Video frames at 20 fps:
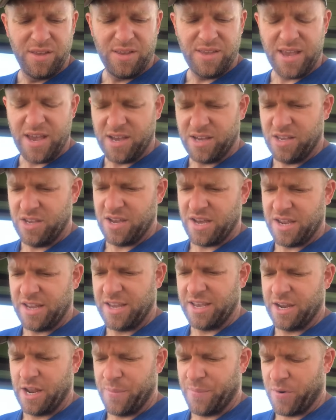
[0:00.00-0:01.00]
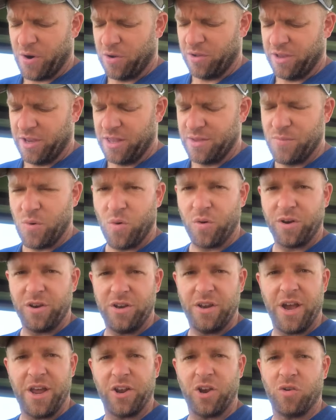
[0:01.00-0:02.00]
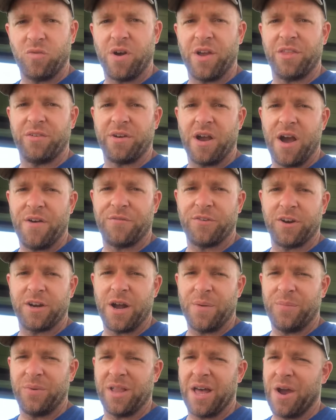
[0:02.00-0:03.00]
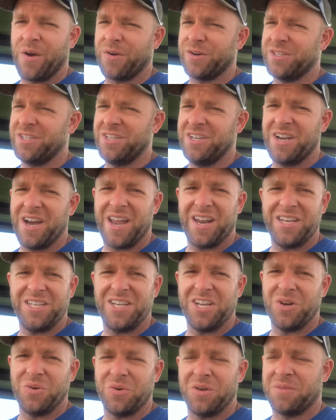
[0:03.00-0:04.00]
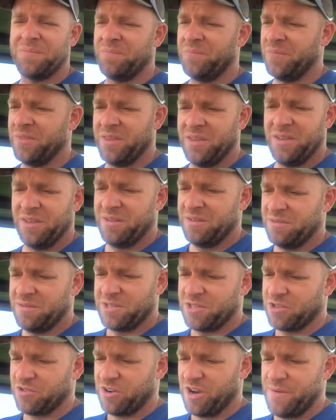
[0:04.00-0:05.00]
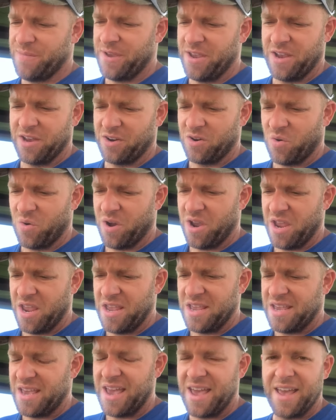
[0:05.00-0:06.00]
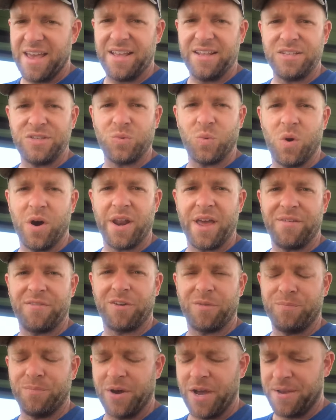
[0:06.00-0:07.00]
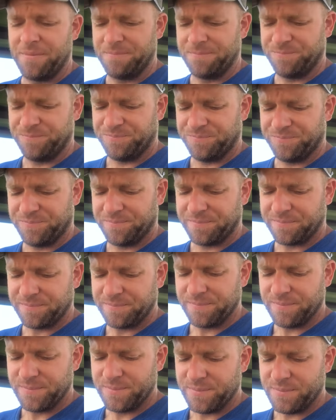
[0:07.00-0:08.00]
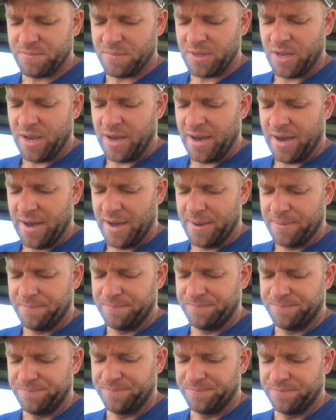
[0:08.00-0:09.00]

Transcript: yeah, you got to get up early in the morning. You got to go run the route for a couple hours, and you got to deal with screaming, annoying kids, whatever. But um,